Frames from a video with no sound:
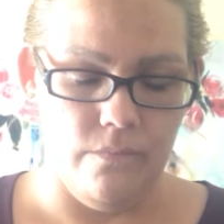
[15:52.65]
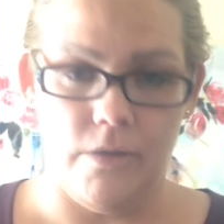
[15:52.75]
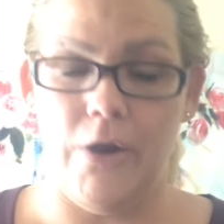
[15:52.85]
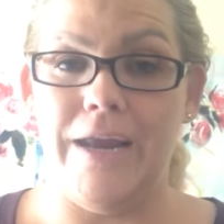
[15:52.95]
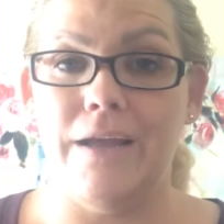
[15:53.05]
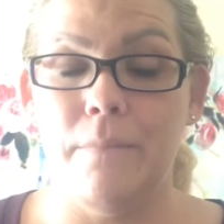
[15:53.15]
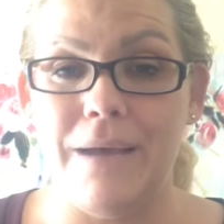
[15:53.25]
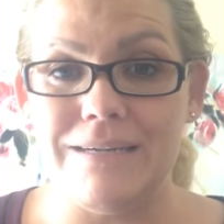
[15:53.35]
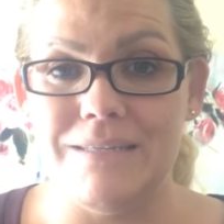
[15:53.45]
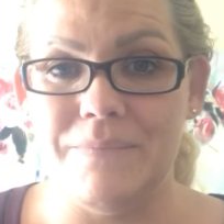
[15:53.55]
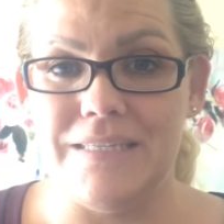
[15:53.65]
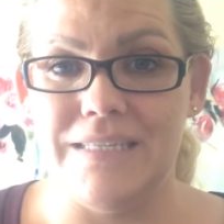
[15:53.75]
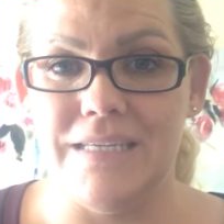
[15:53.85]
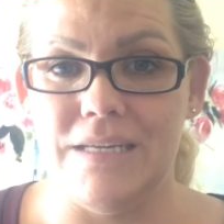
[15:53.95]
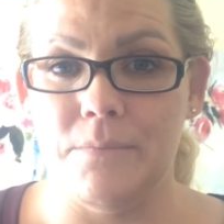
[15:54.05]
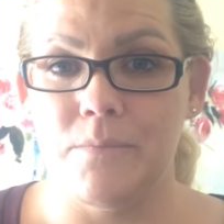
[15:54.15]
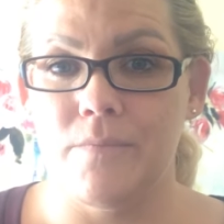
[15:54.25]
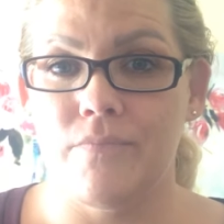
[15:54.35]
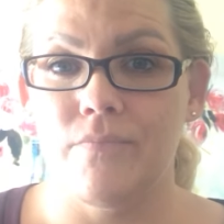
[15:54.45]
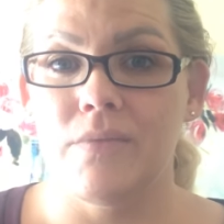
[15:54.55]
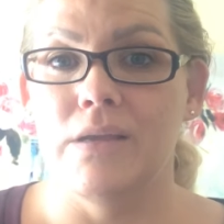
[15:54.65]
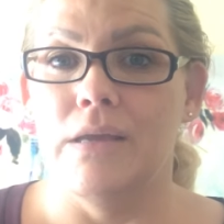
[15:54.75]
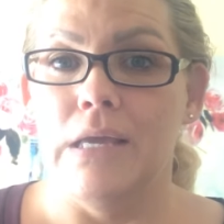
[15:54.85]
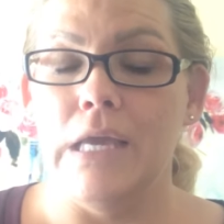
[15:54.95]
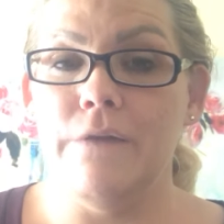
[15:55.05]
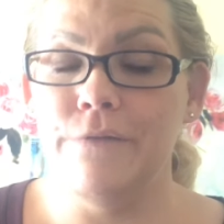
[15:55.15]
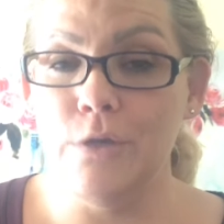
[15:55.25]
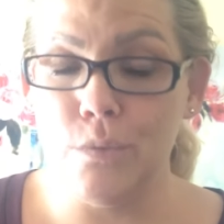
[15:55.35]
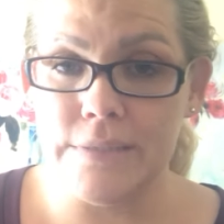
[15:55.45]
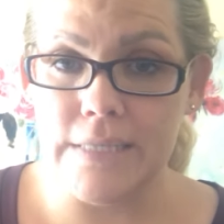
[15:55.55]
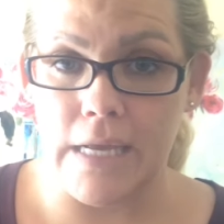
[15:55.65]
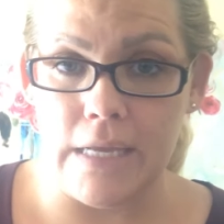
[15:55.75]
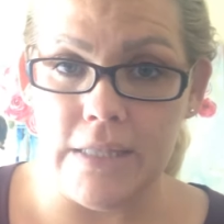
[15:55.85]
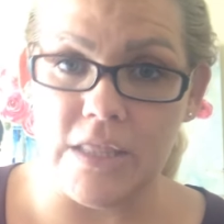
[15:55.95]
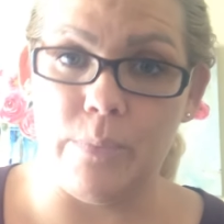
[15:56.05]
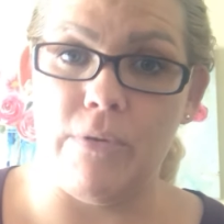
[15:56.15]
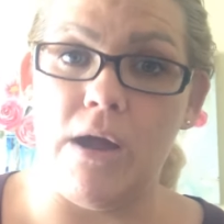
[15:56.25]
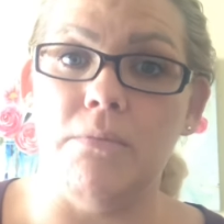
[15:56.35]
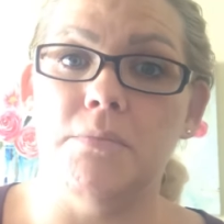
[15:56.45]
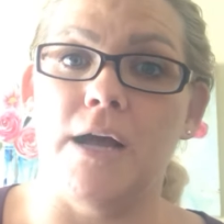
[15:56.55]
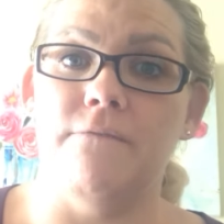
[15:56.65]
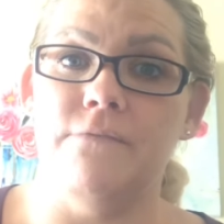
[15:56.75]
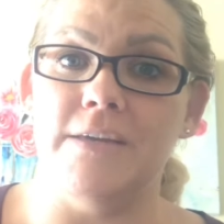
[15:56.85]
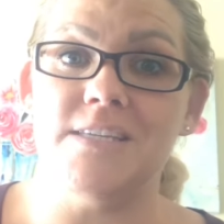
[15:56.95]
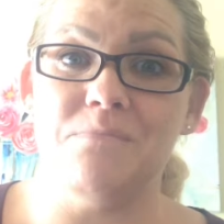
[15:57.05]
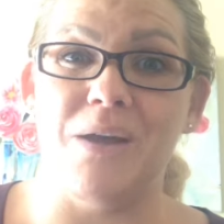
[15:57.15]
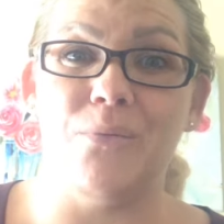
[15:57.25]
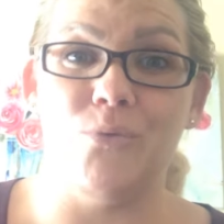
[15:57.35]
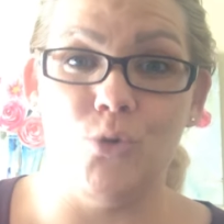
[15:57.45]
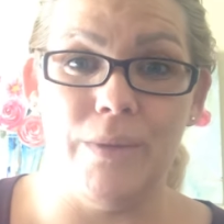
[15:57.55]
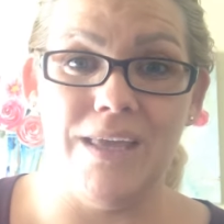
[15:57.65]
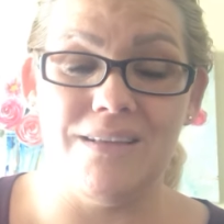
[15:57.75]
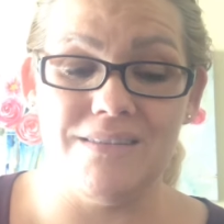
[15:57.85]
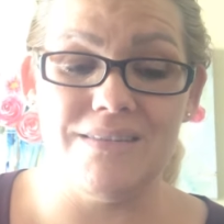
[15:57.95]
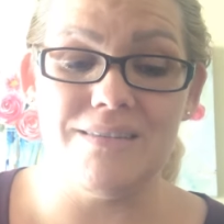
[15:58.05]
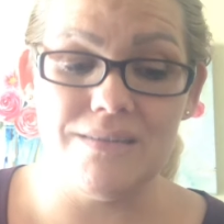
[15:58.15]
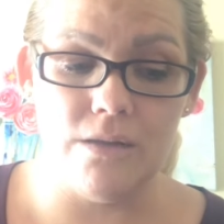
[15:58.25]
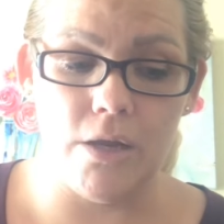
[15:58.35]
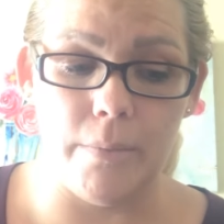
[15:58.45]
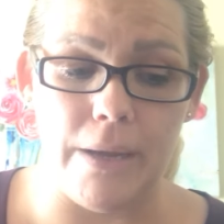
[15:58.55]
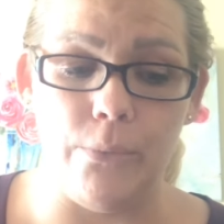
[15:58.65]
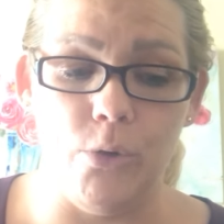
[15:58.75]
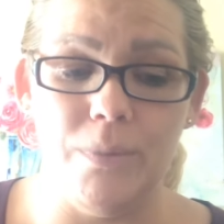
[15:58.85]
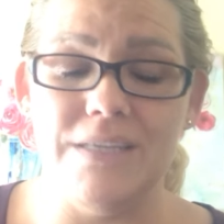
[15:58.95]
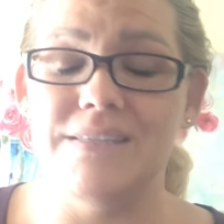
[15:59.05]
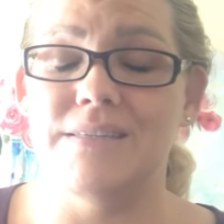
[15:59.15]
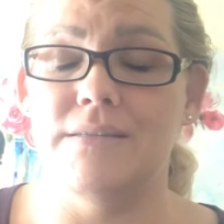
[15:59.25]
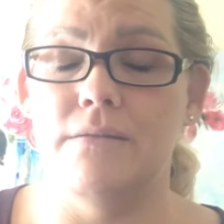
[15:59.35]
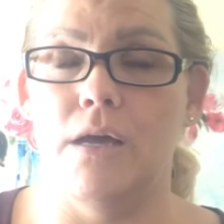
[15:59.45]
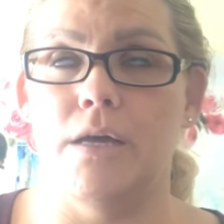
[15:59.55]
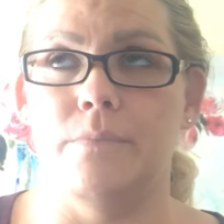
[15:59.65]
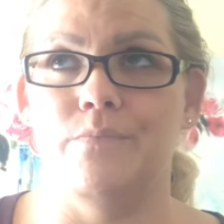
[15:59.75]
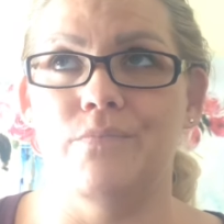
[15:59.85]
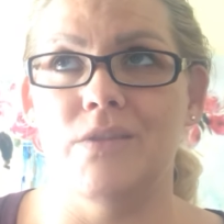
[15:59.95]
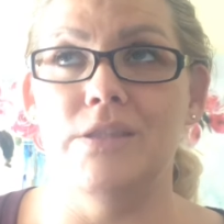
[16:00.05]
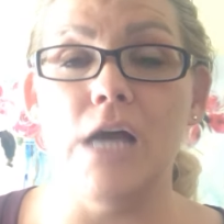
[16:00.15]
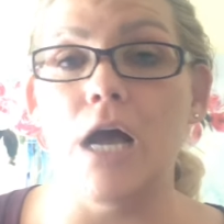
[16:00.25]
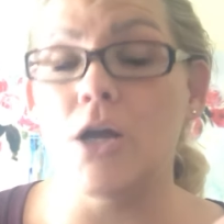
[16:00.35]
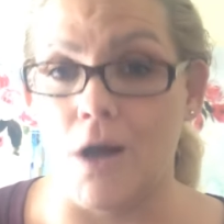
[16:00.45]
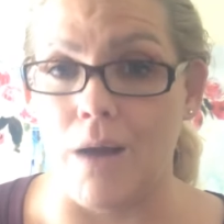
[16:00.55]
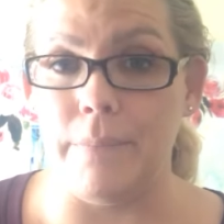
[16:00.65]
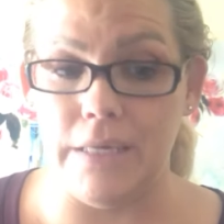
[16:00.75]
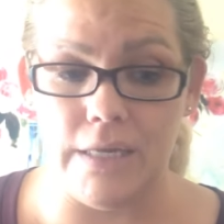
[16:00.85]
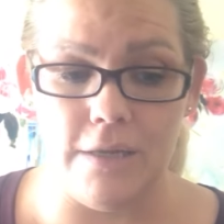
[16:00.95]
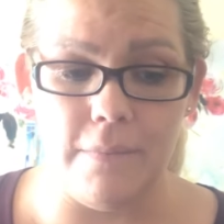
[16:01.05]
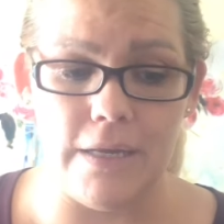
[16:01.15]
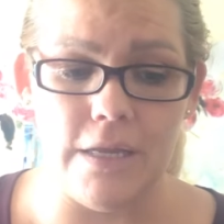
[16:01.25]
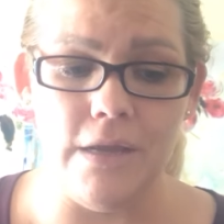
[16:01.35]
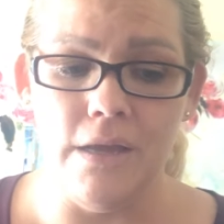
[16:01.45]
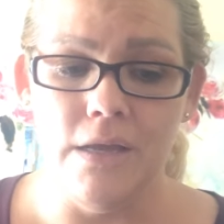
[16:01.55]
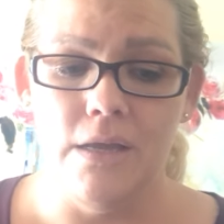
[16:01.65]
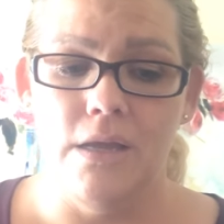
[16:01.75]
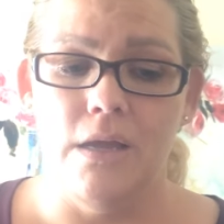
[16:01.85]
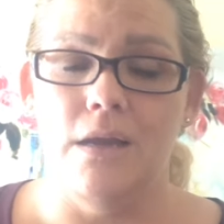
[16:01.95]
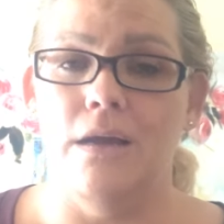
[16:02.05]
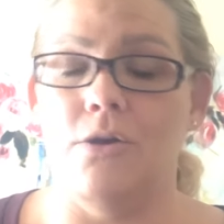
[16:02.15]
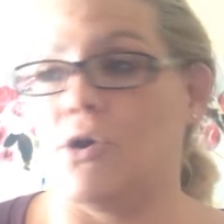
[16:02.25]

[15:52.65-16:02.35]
All right, come back to Miss T. If you said that the problem got fixed by Ruby's not copying anybody or